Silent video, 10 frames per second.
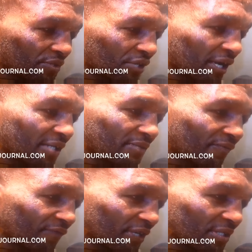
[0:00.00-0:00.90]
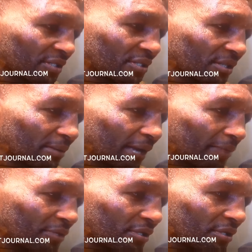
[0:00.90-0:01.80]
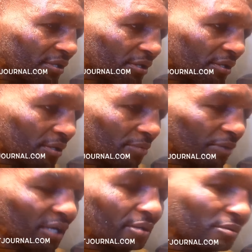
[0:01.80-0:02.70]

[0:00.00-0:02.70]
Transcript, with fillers: your handsome face and Jim Lampley. But,